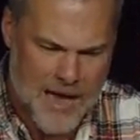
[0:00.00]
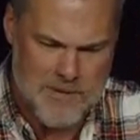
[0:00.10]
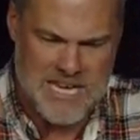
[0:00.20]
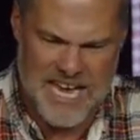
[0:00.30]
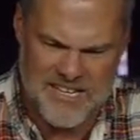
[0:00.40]

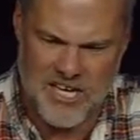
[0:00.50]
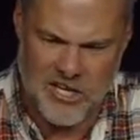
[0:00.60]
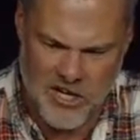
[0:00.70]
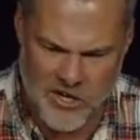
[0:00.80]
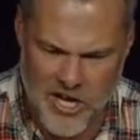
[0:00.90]
I begin to
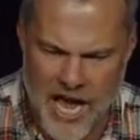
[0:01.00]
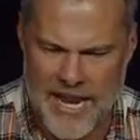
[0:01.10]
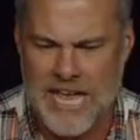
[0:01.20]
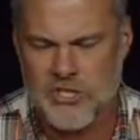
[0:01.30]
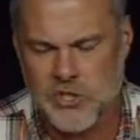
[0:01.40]
hear
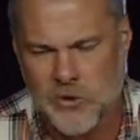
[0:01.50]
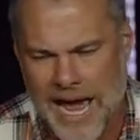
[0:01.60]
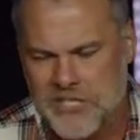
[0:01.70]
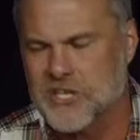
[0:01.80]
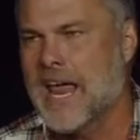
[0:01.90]
God and
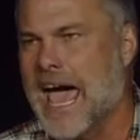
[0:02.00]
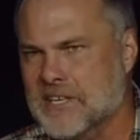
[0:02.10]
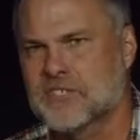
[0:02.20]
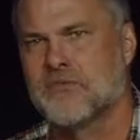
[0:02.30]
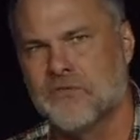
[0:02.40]
traction
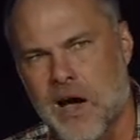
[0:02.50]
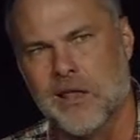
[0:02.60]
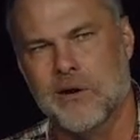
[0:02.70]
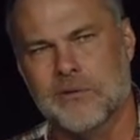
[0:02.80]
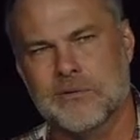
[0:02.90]
has to
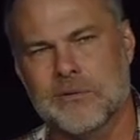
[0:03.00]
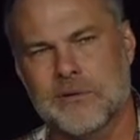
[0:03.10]
follow.